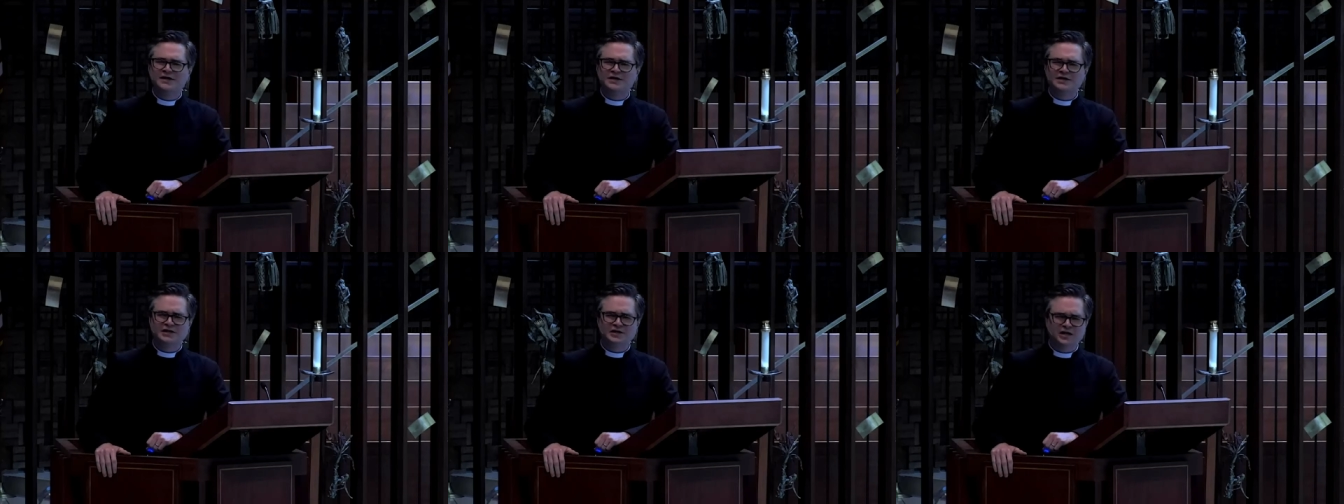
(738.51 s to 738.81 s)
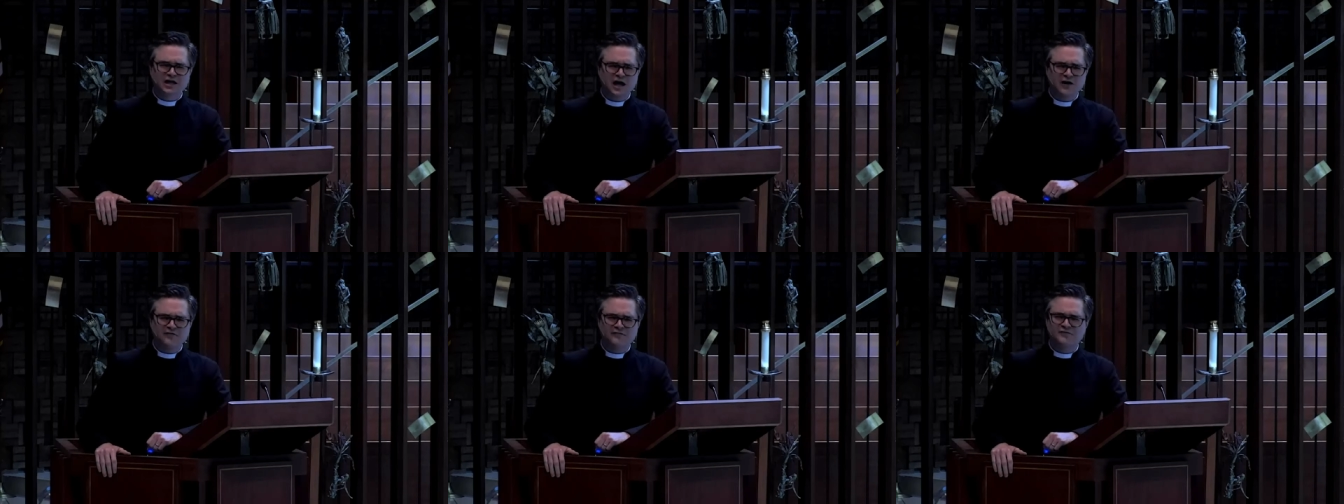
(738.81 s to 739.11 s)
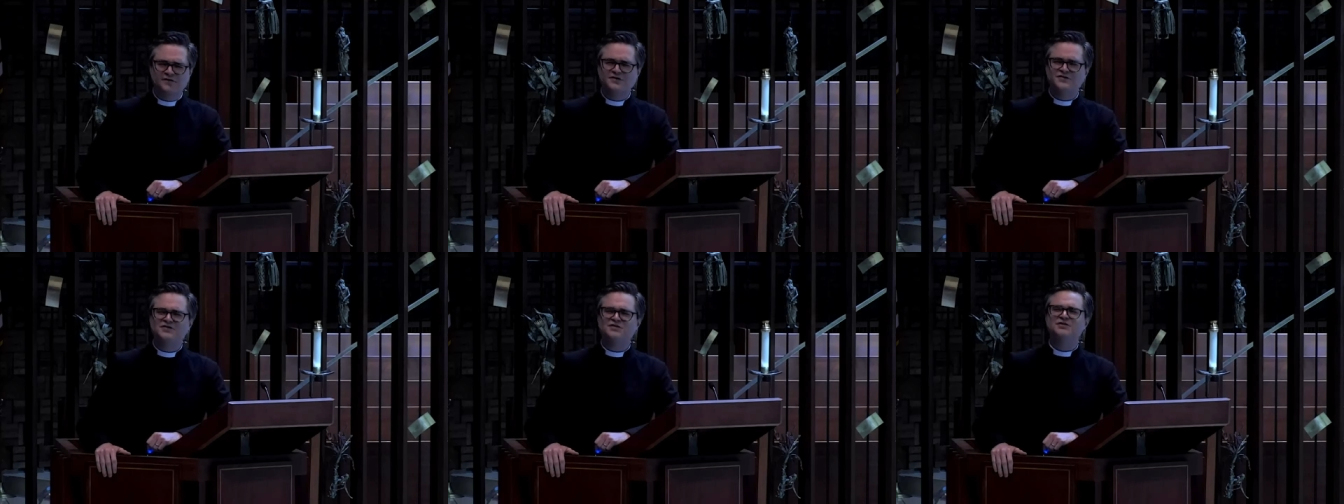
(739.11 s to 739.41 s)

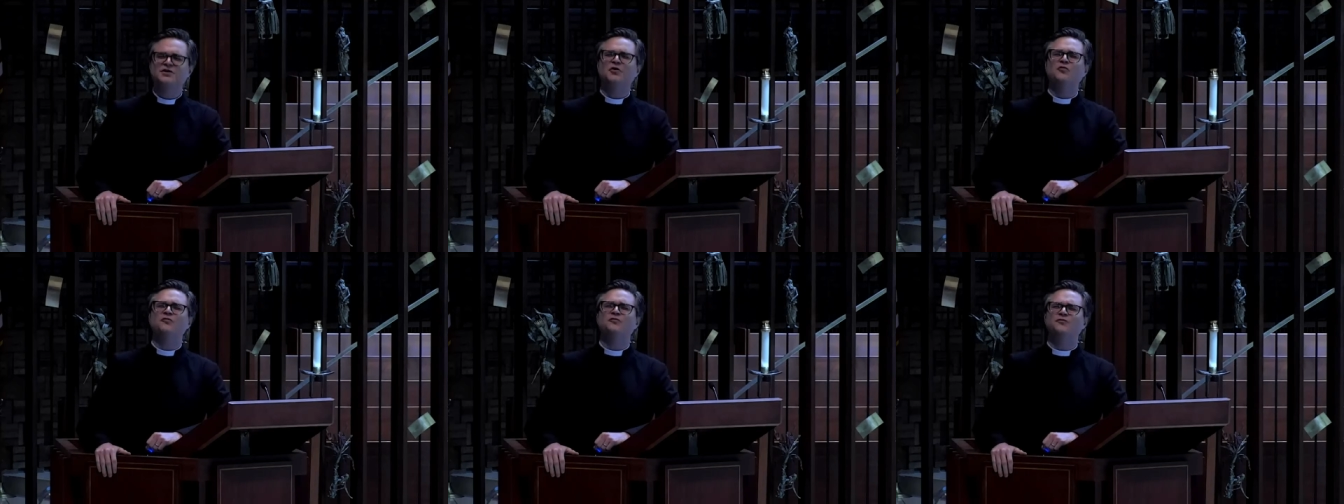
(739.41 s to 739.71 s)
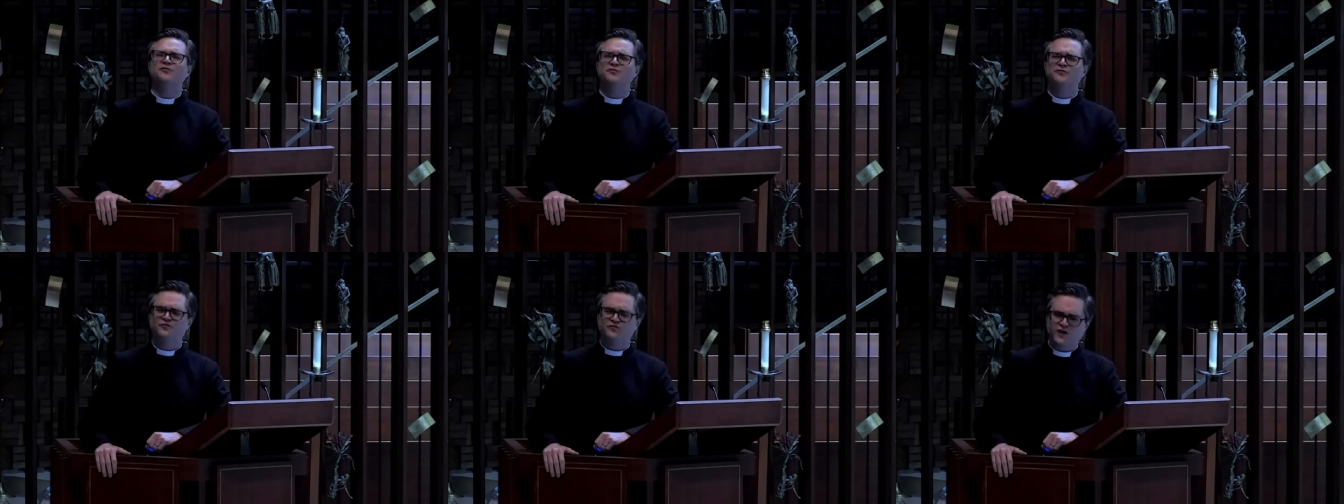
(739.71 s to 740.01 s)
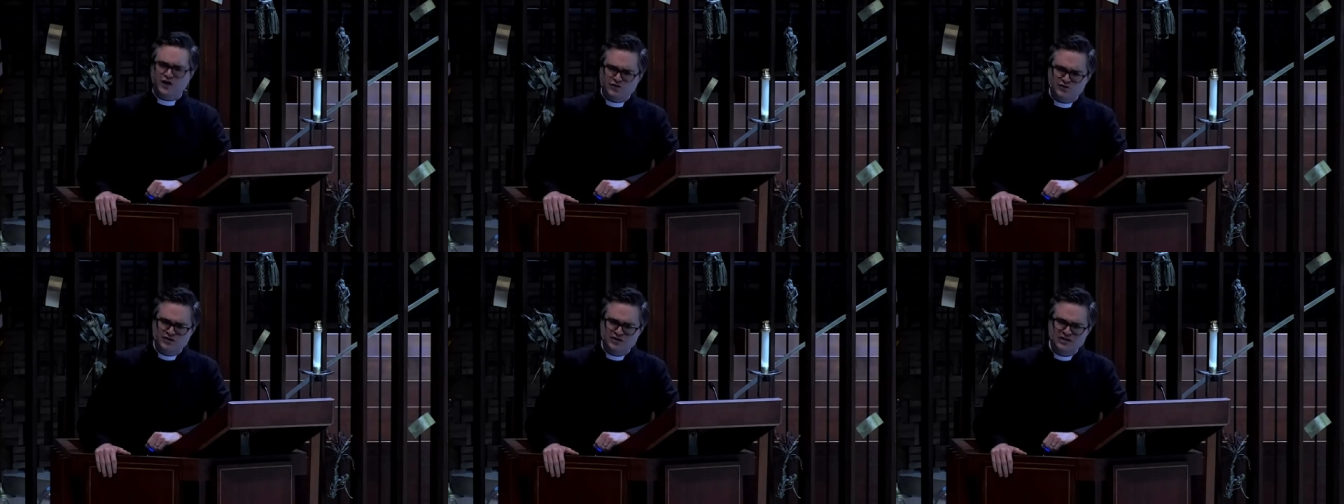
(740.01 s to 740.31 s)
loved so
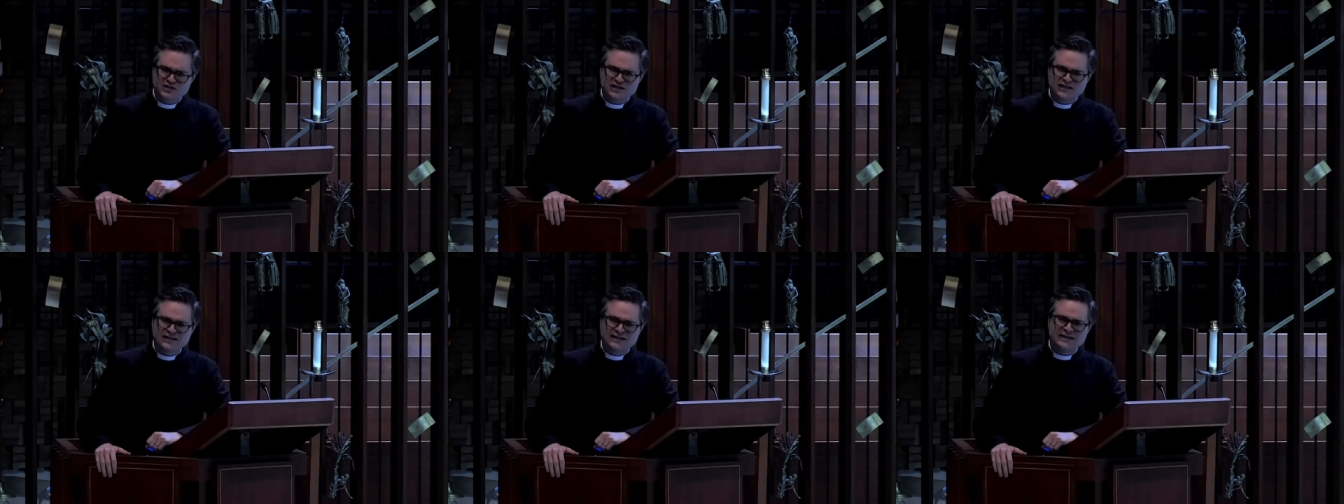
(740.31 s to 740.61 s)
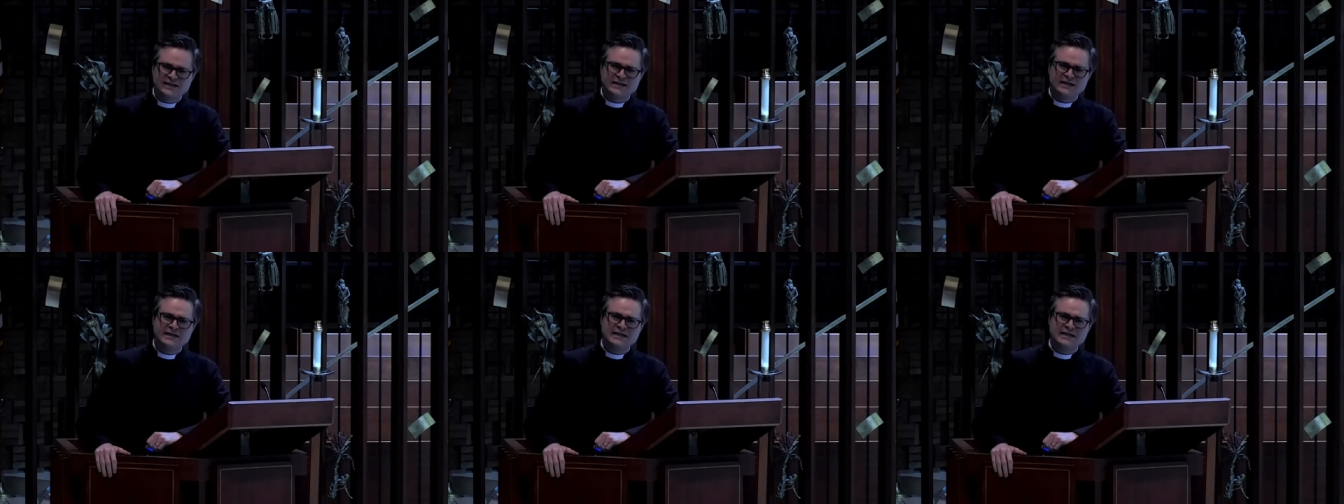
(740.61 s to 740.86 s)
fiercely